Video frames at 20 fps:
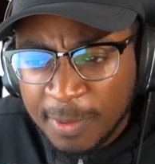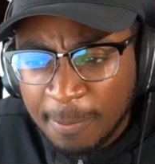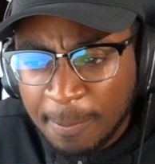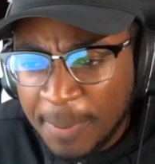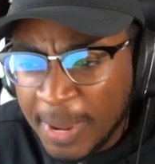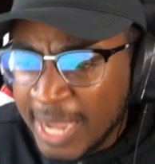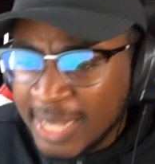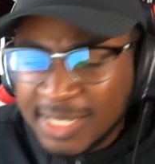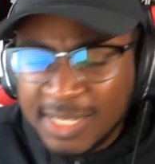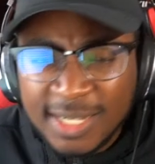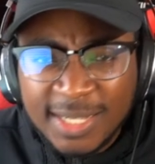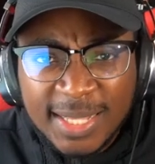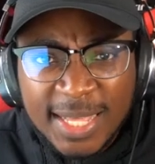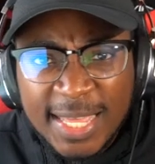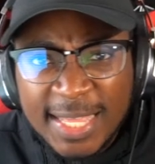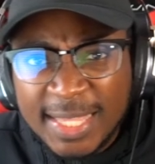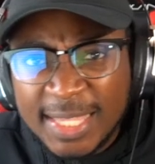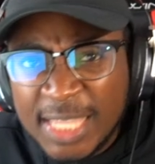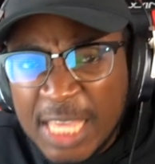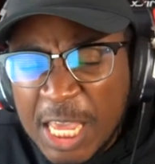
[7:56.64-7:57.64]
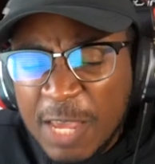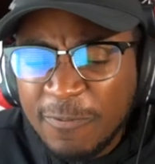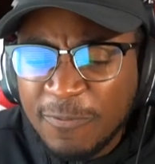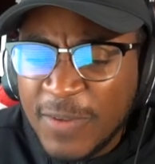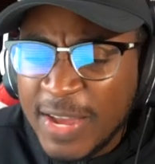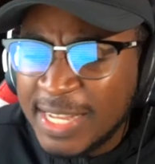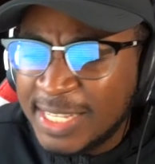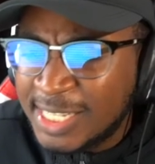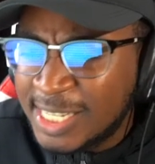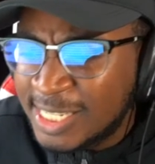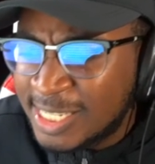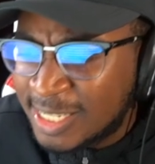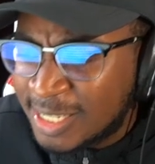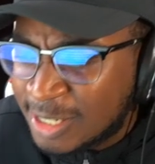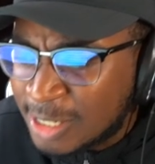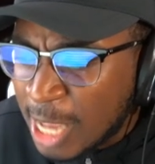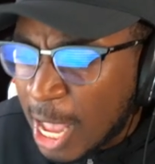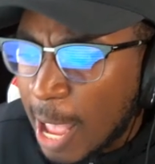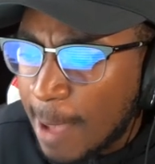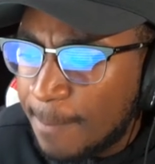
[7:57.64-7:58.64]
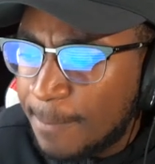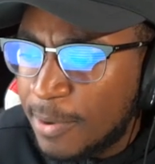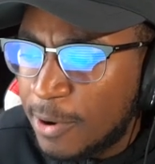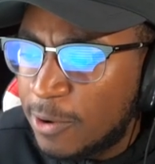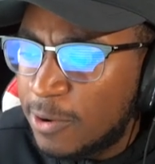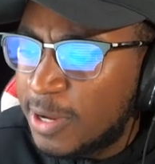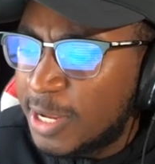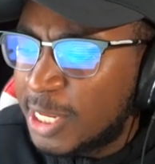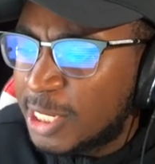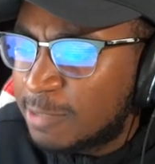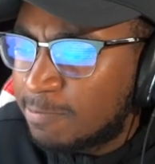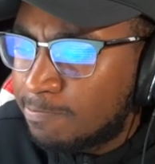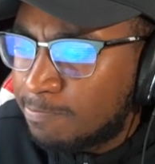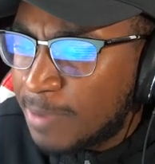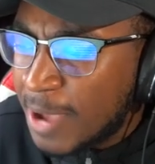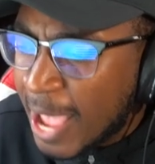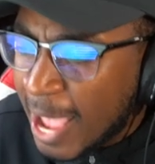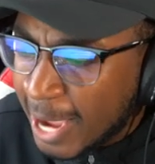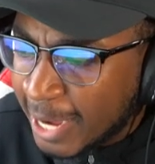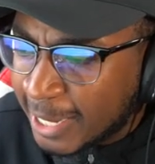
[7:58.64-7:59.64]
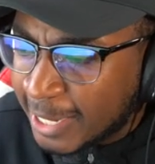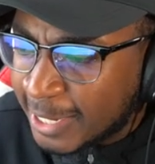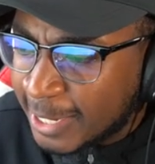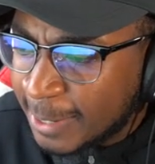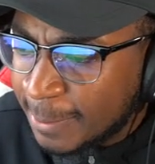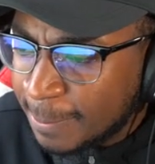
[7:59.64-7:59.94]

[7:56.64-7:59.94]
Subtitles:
Basically, defensive stopper is back